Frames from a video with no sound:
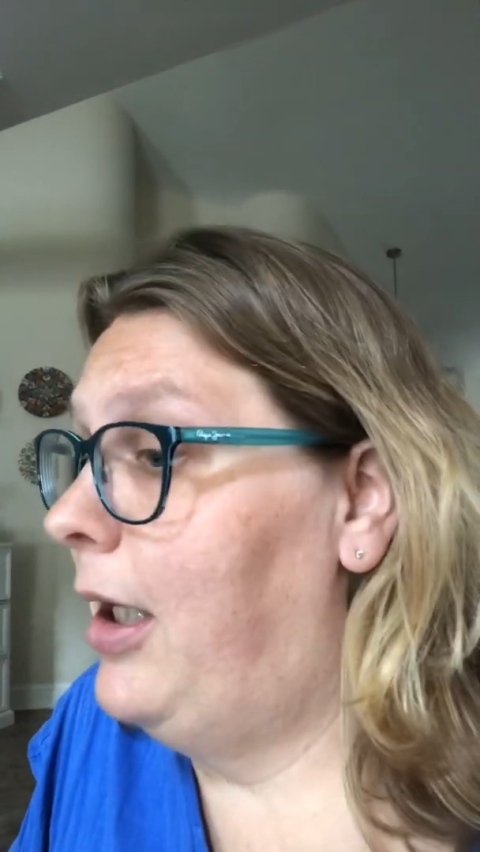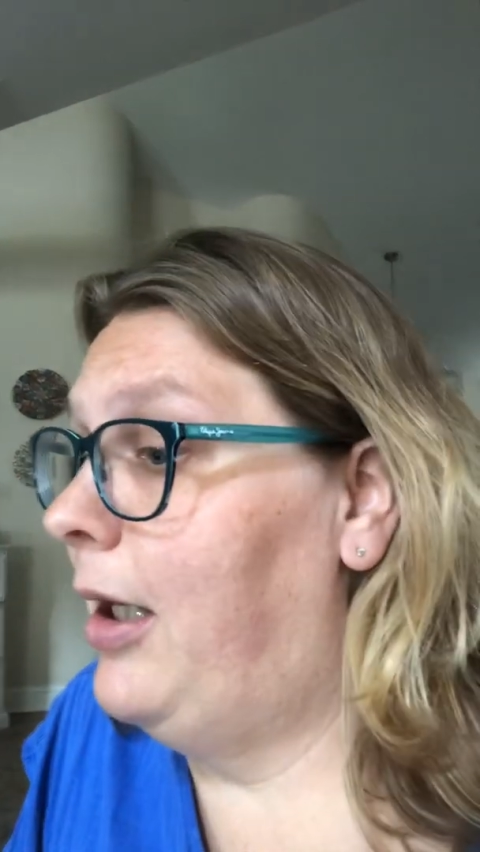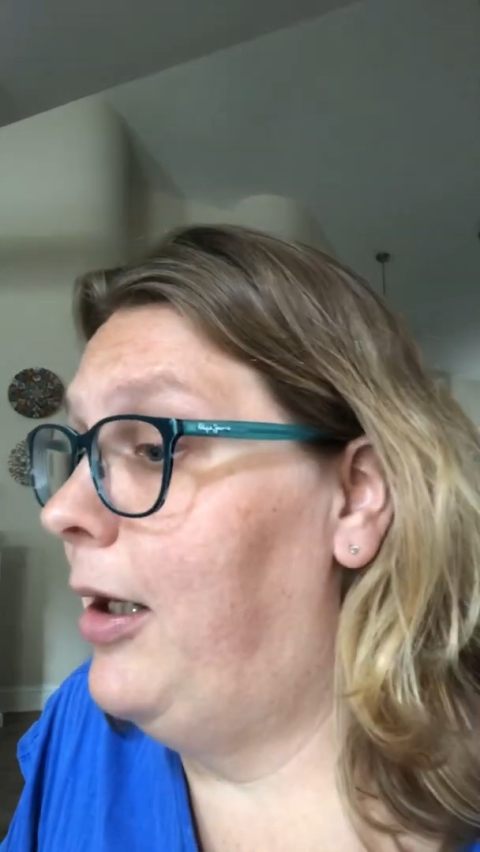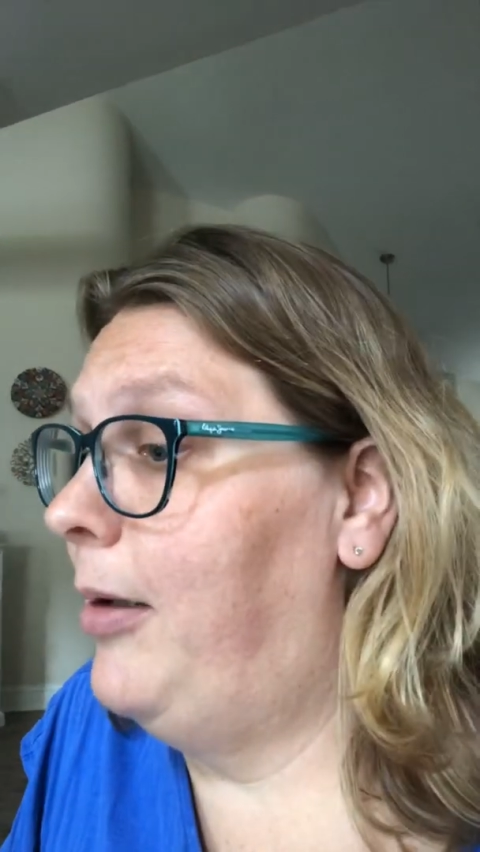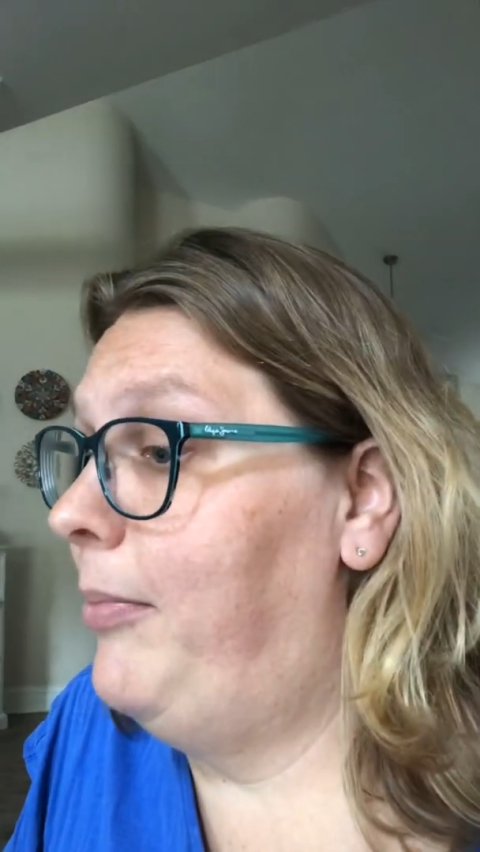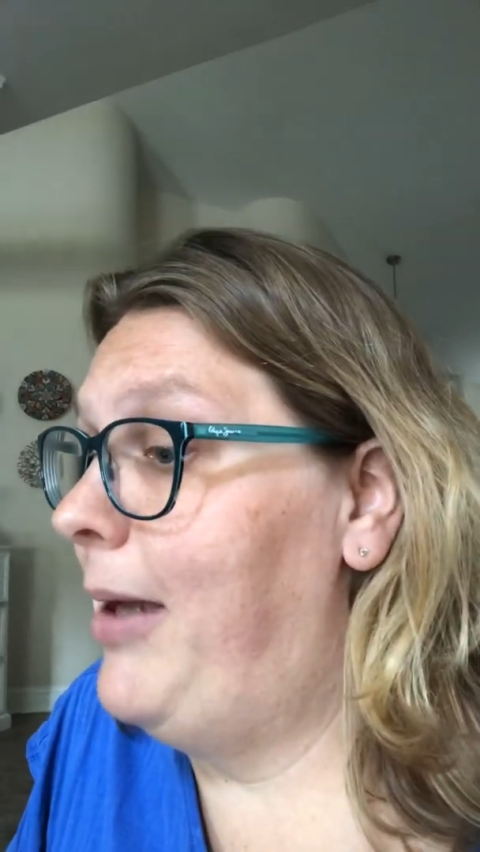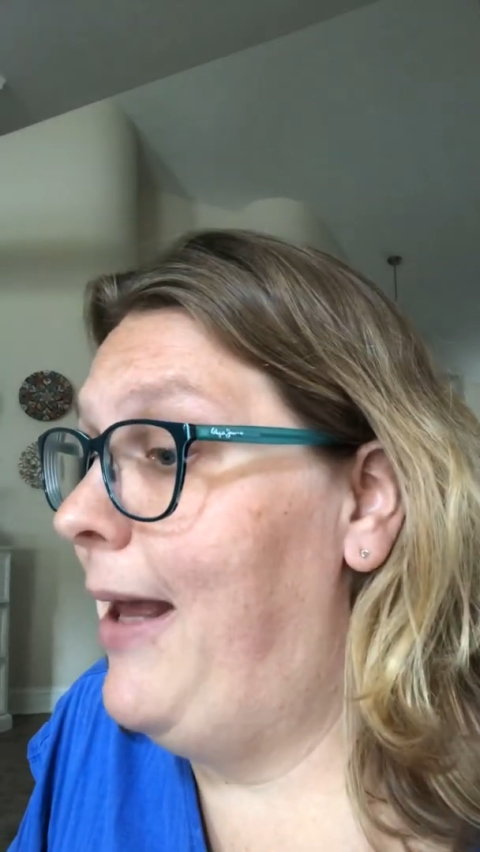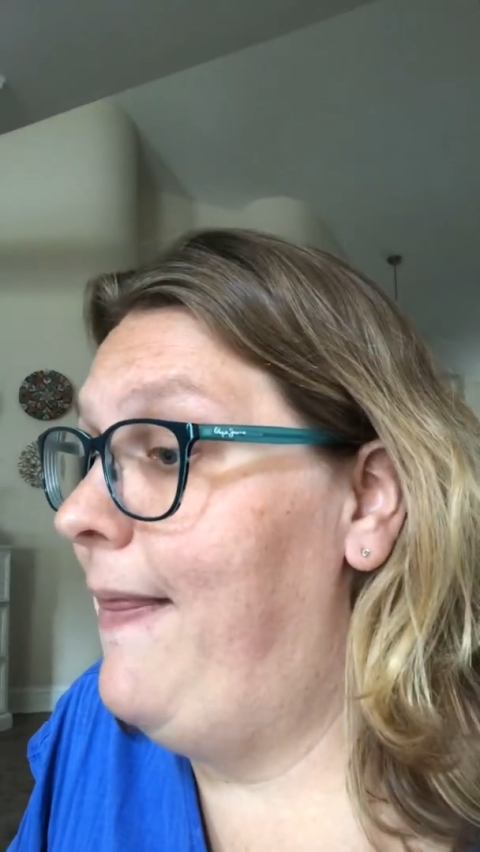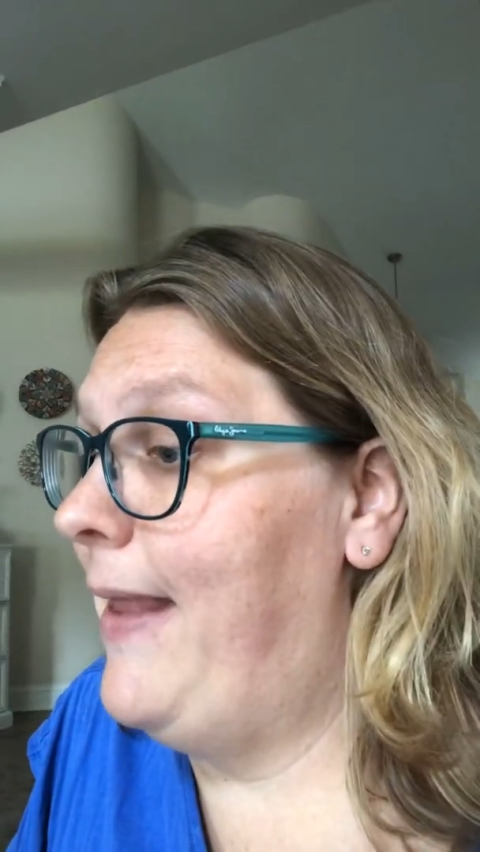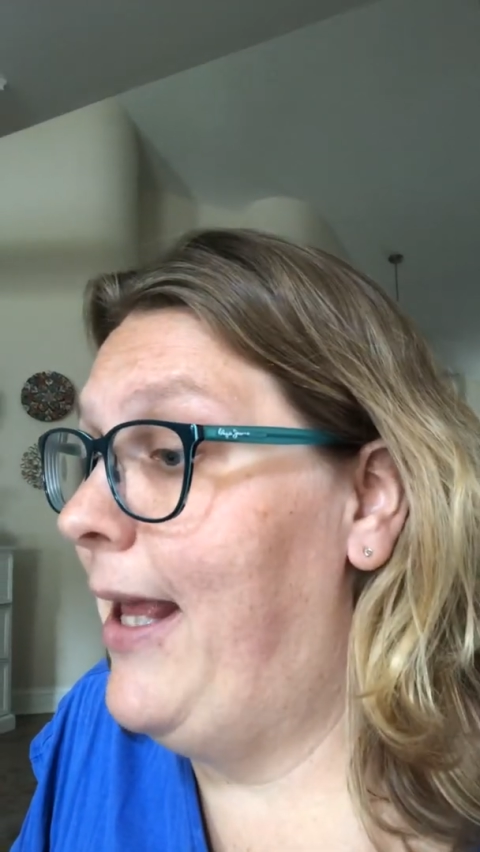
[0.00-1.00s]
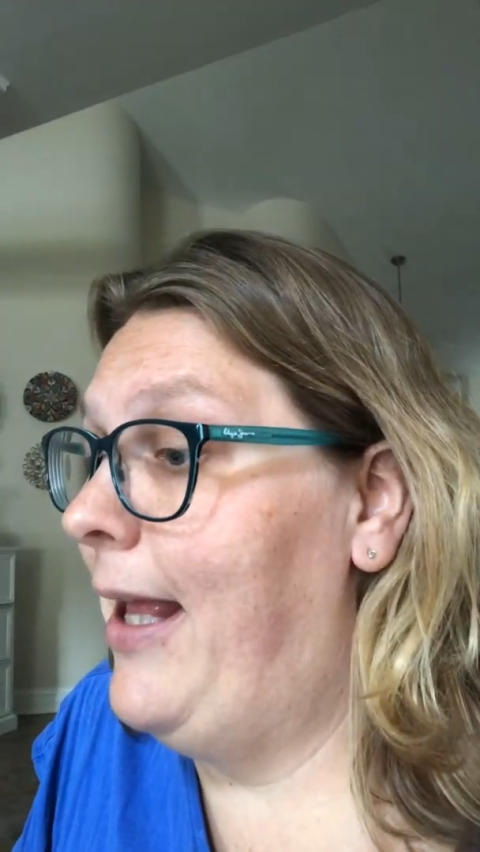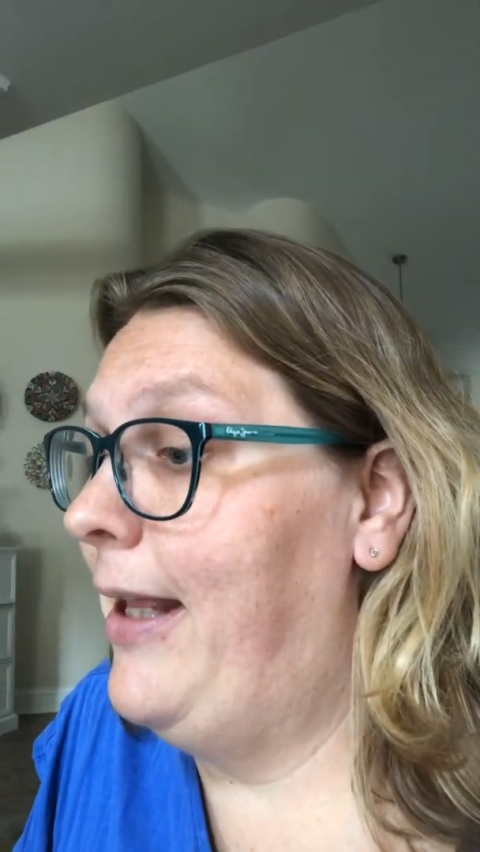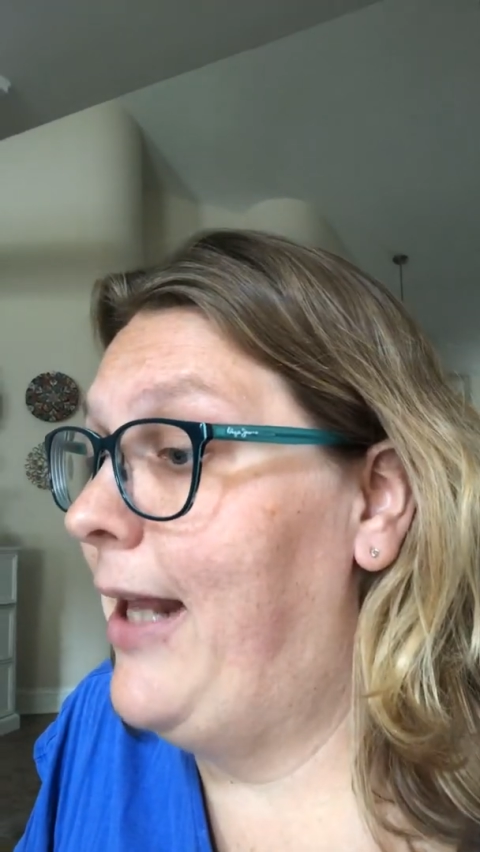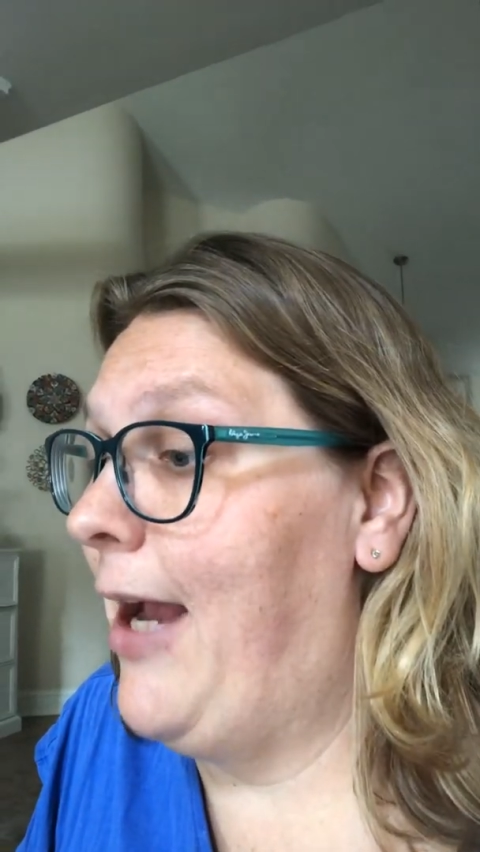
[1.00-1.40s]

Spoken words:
And then